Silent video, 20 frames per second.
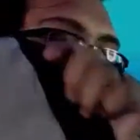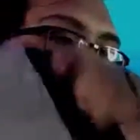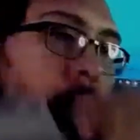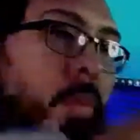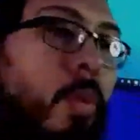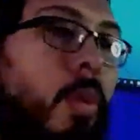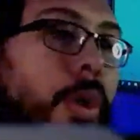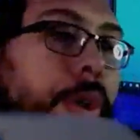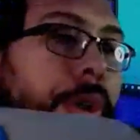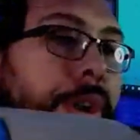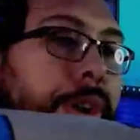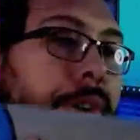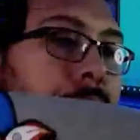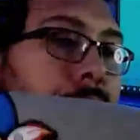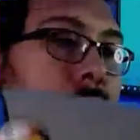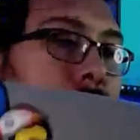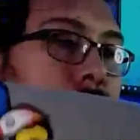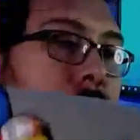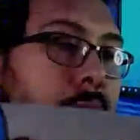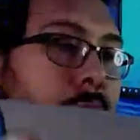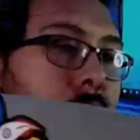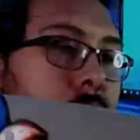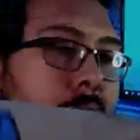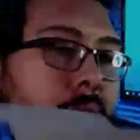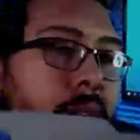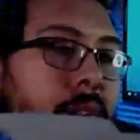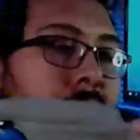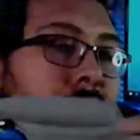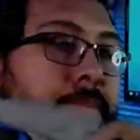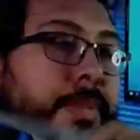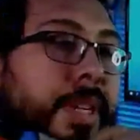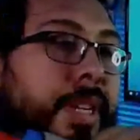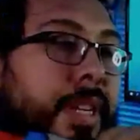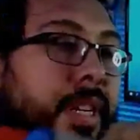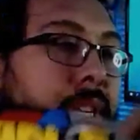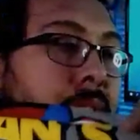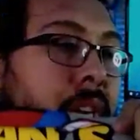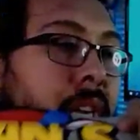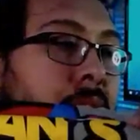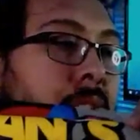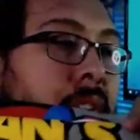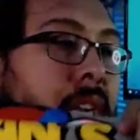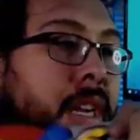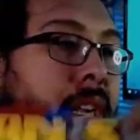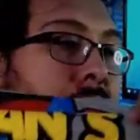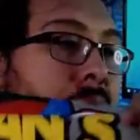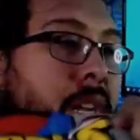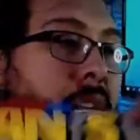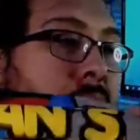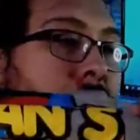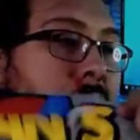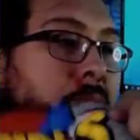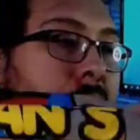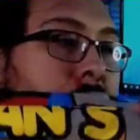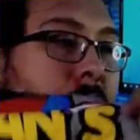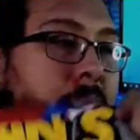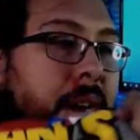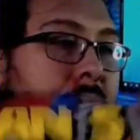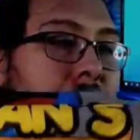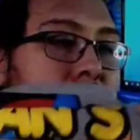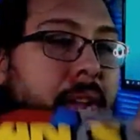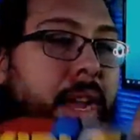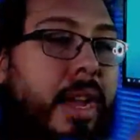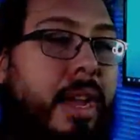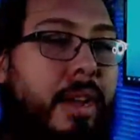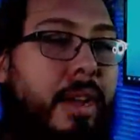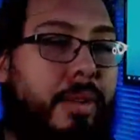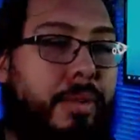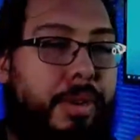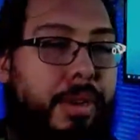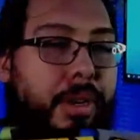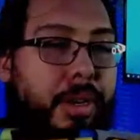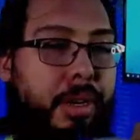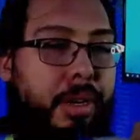a warrior. It's been around.